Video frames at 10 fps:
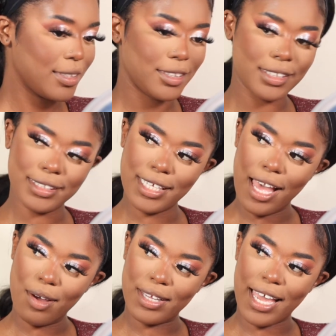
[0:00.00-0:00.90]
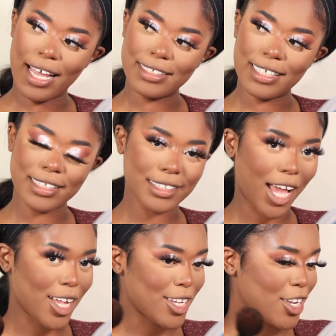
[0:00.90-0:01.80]
Just see how it added
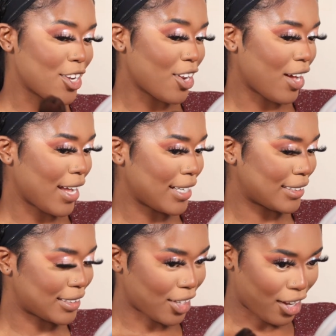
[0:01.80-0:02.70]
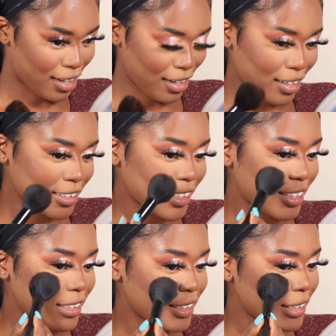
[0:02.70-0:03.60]
nice colour to
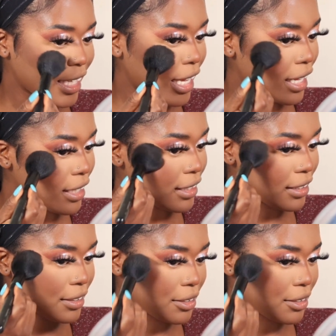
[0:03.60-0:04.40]
the skin.